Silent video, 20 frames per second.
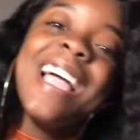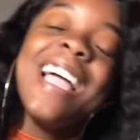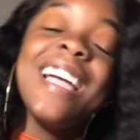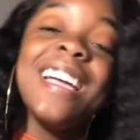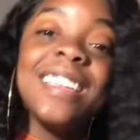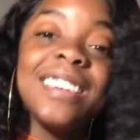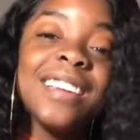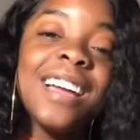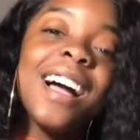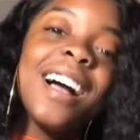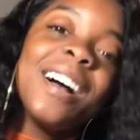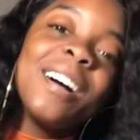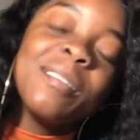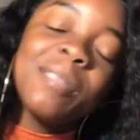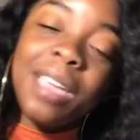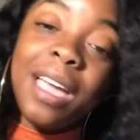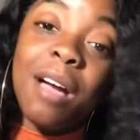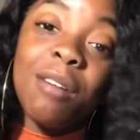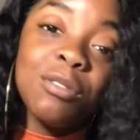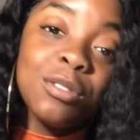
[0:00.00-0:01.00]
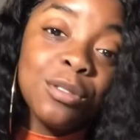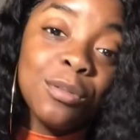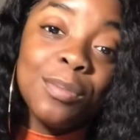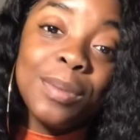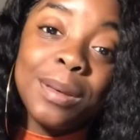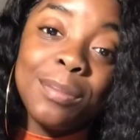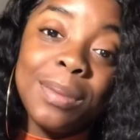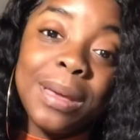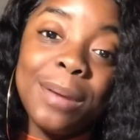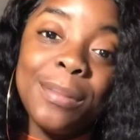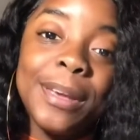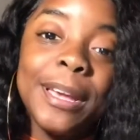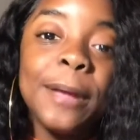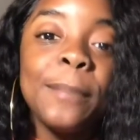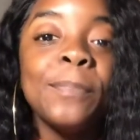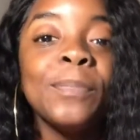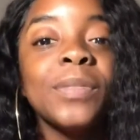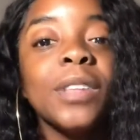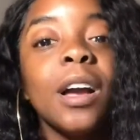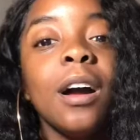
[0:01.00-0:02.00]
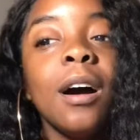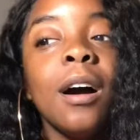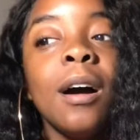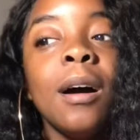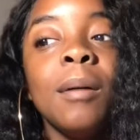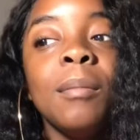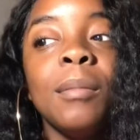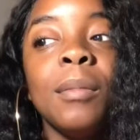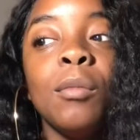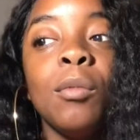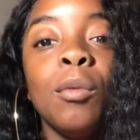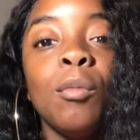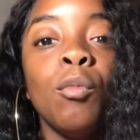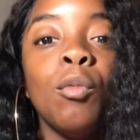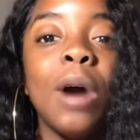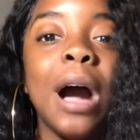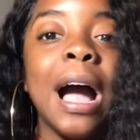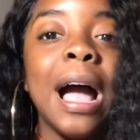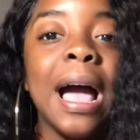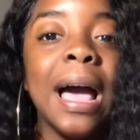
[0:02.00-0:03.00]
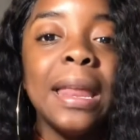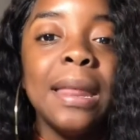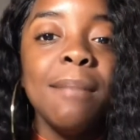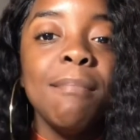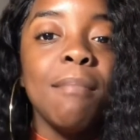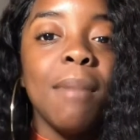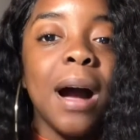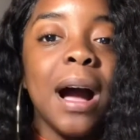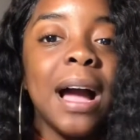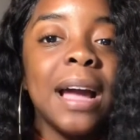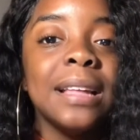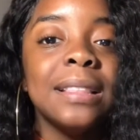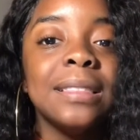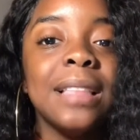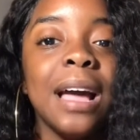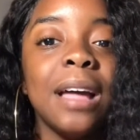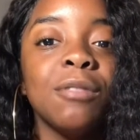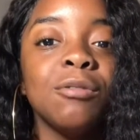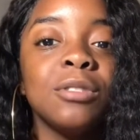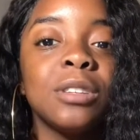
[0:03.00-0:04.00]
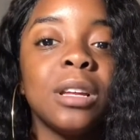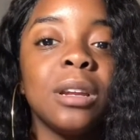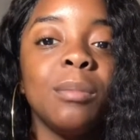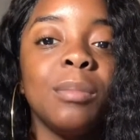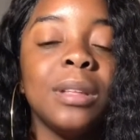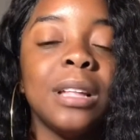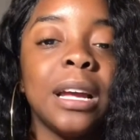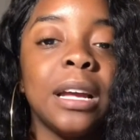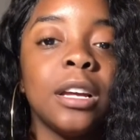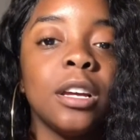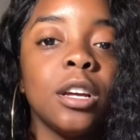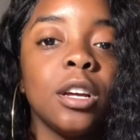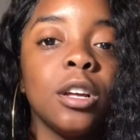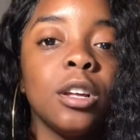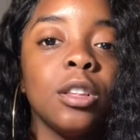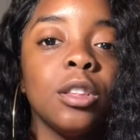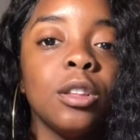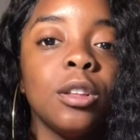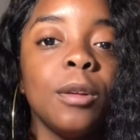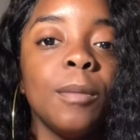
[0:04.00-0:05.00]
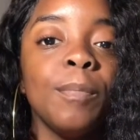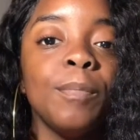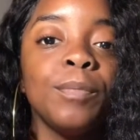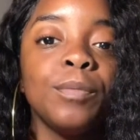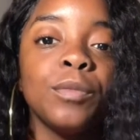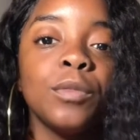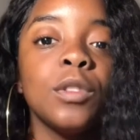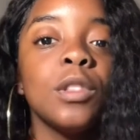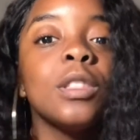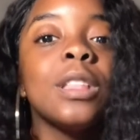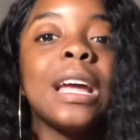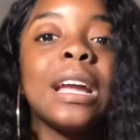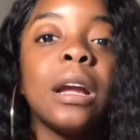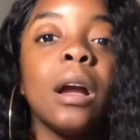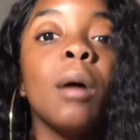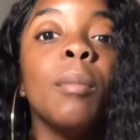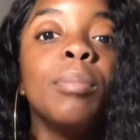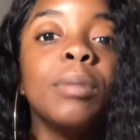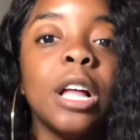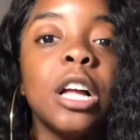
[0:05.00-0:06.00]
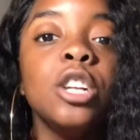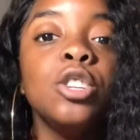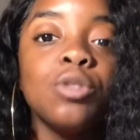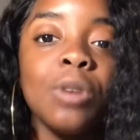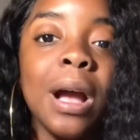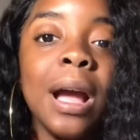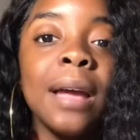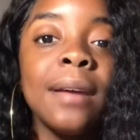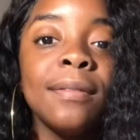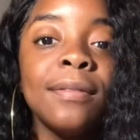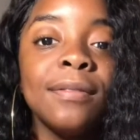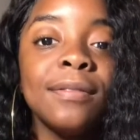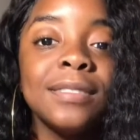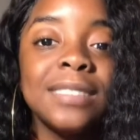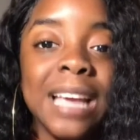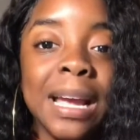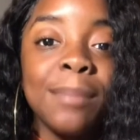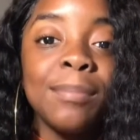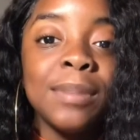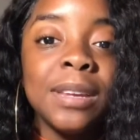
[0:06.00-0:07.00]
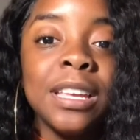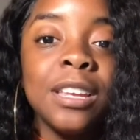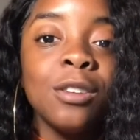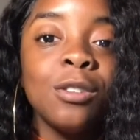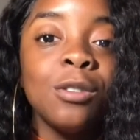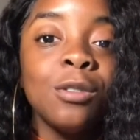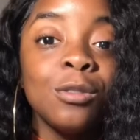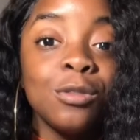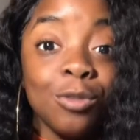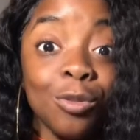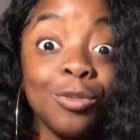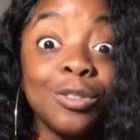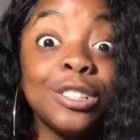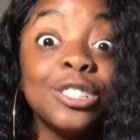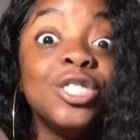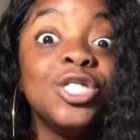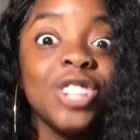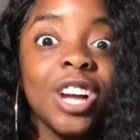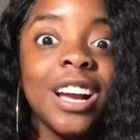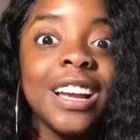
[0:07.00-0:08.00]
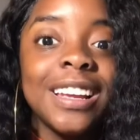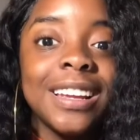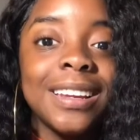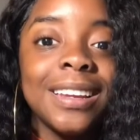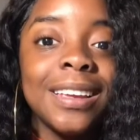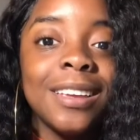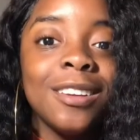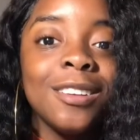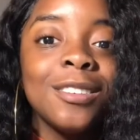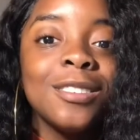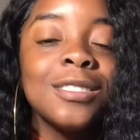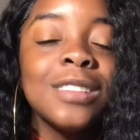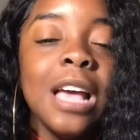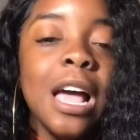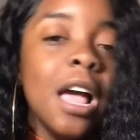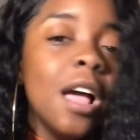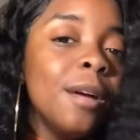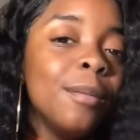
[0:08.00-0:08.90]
And I was a big baby. I had in mind that it was gonna be like a blood drive type needle, so the giant needles.